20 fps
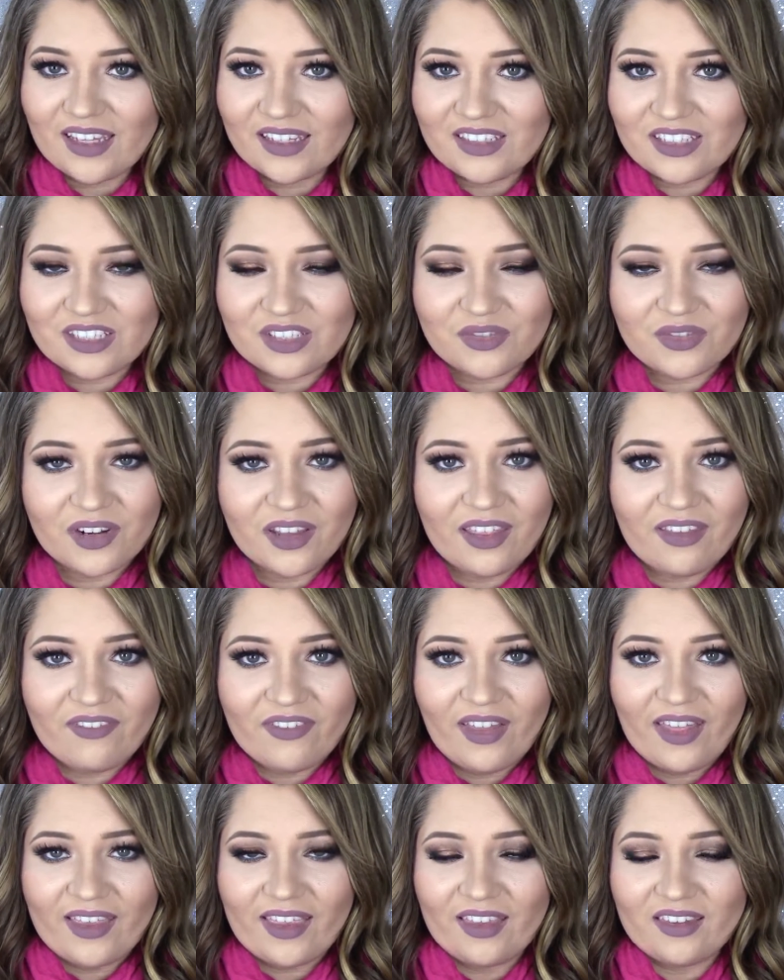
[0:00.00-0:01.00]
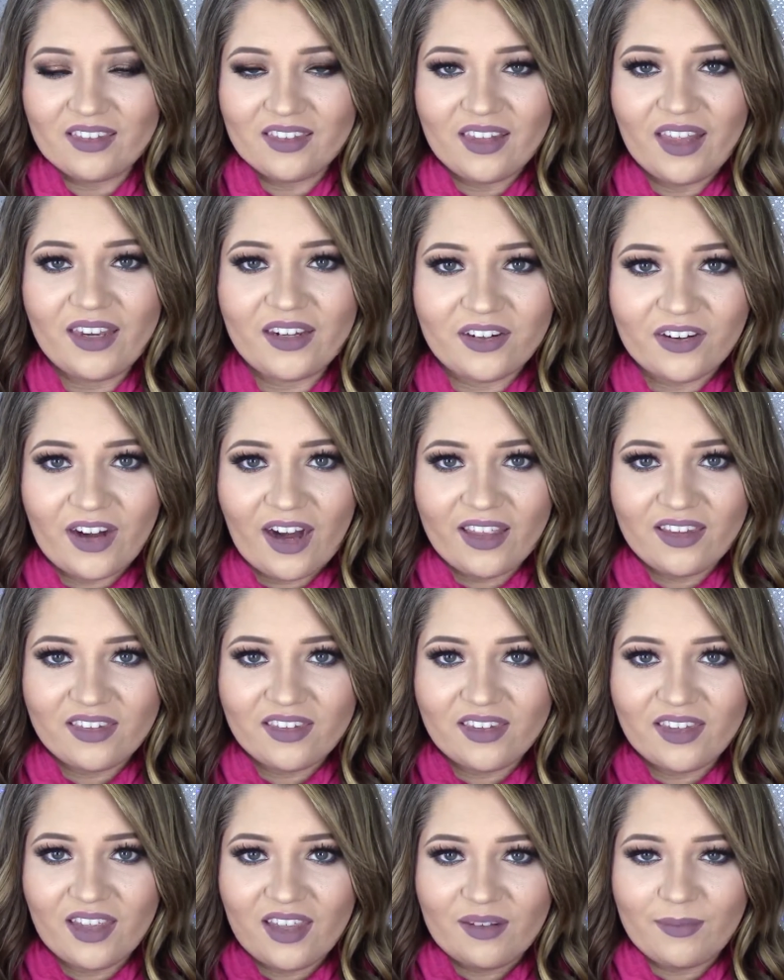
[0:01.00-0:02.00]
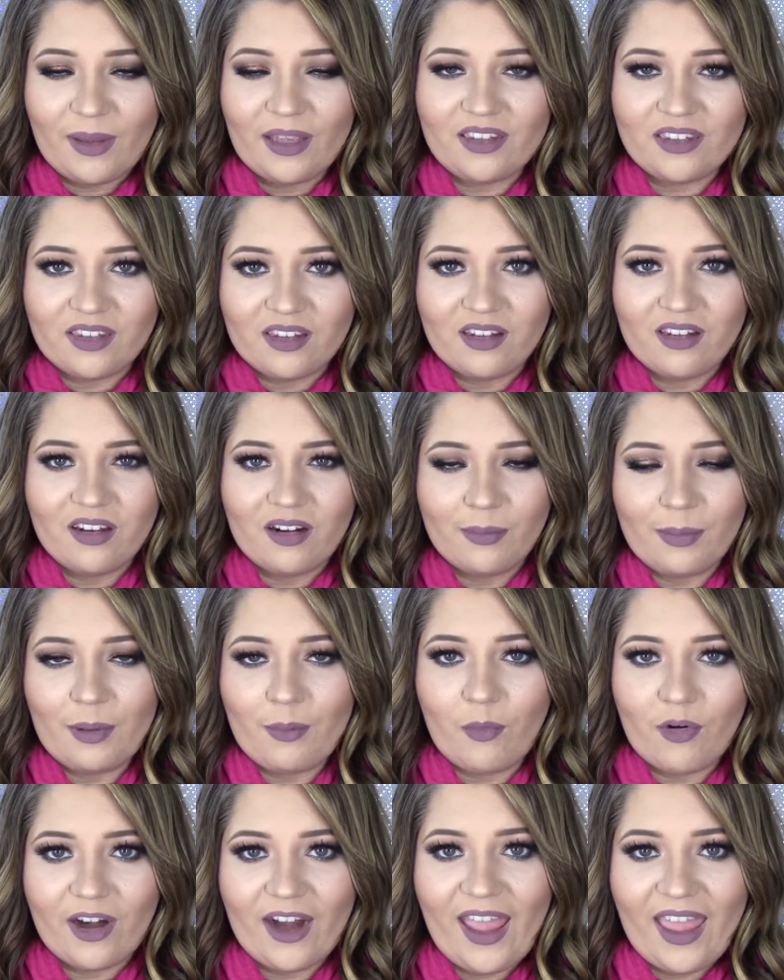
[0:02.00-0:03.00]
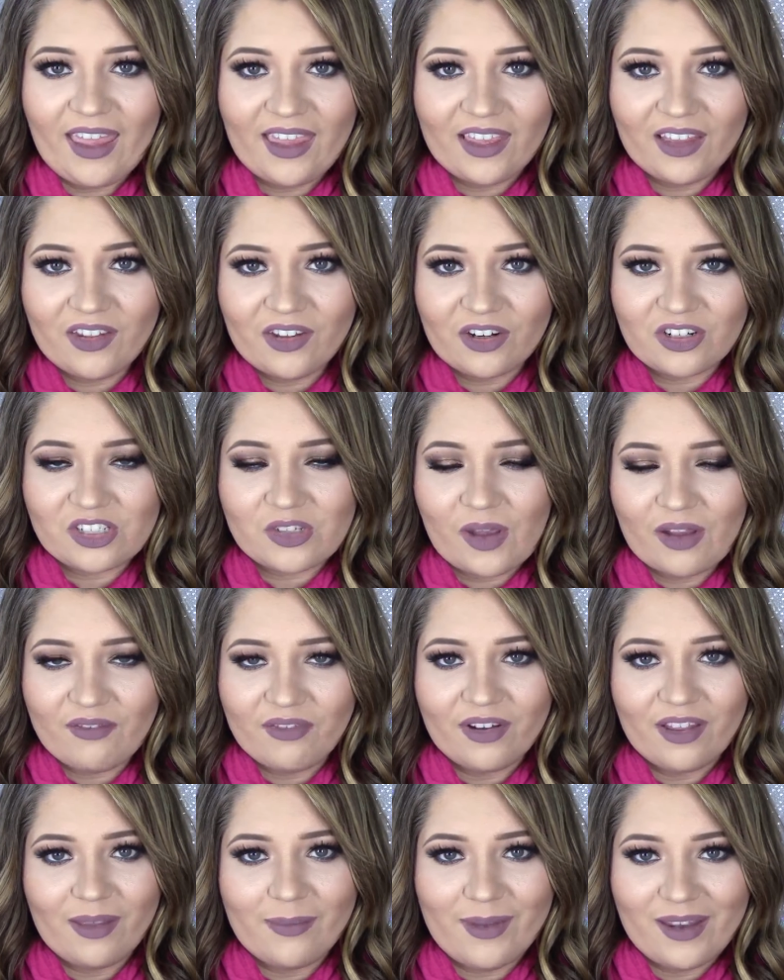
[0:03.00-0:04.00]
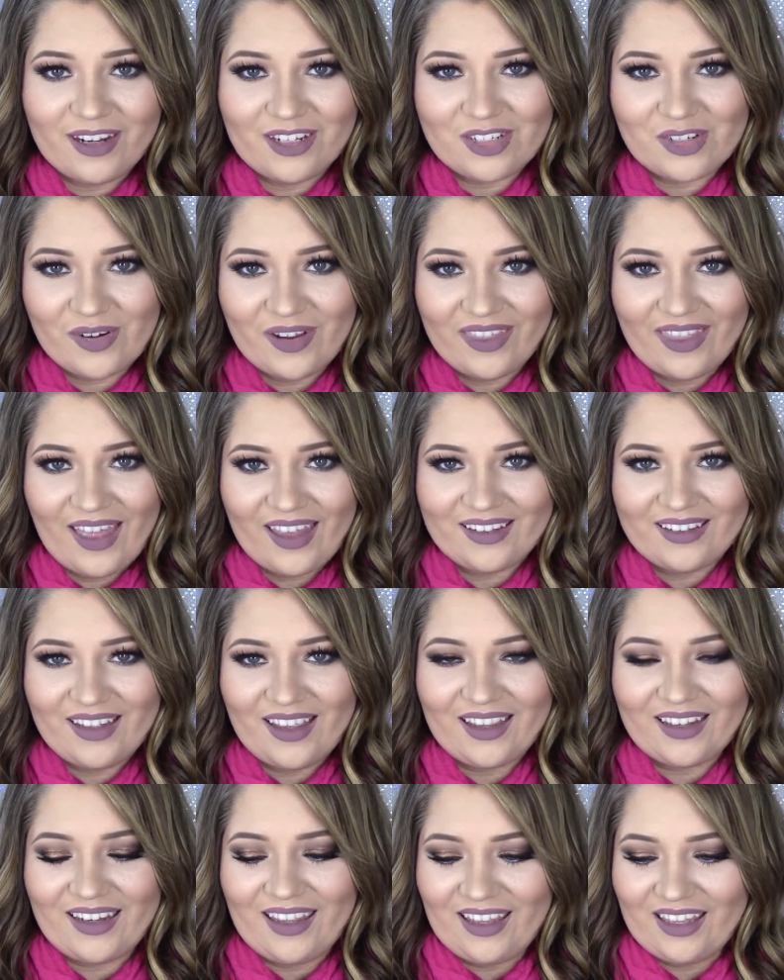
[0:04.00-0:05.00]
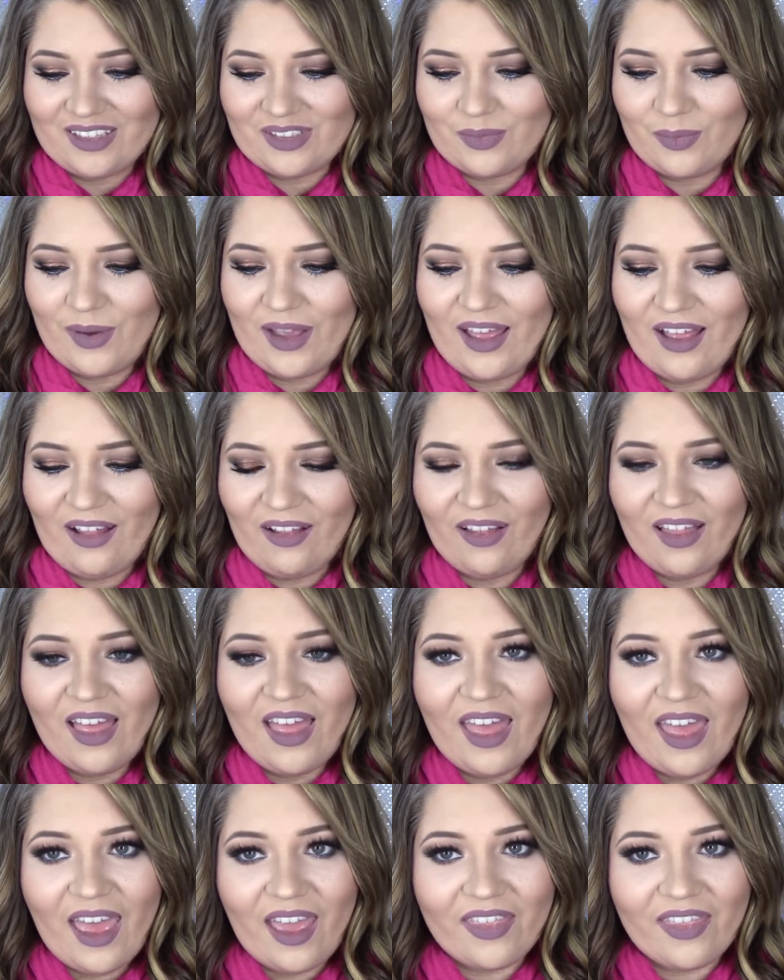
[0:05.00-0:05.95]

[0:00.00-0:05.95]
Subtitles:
I just really feel like it slenderizes it and makes it a little bit more angular, so I've really been enjoying that technique as well.